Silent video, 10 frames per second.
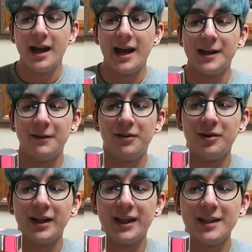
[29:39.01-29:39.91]
and I
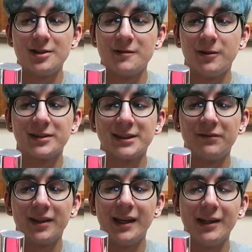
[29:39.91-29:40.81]
felt like it just felt
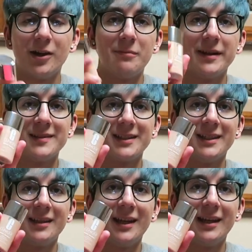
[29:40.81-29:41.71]
suffocating on my
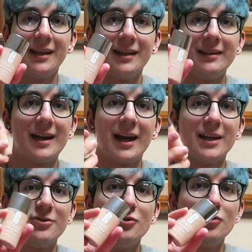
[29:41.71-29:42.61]
skin, and
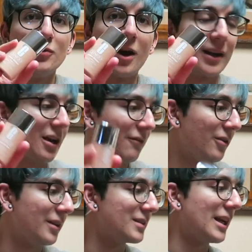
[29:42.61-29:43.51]
I do not care
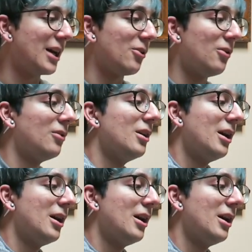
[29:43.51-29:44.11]
for this at all.